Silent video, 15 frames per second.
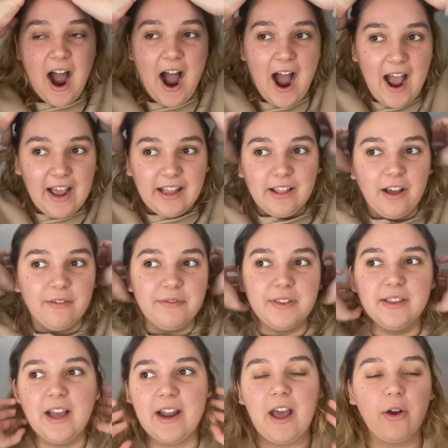I loved
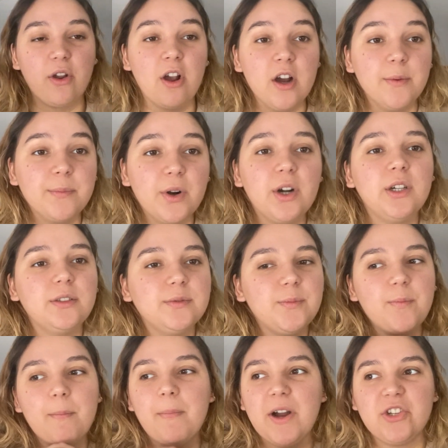that outcome
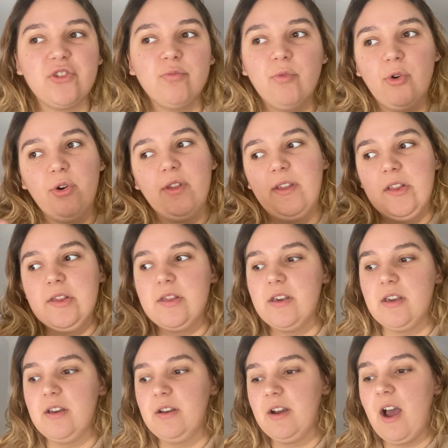much more than
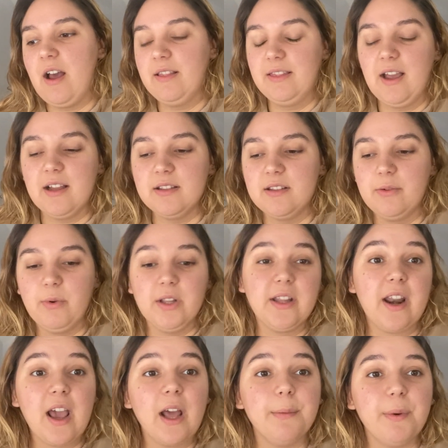the than the one that
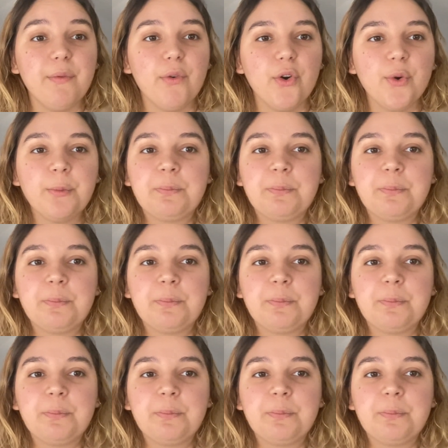I had before.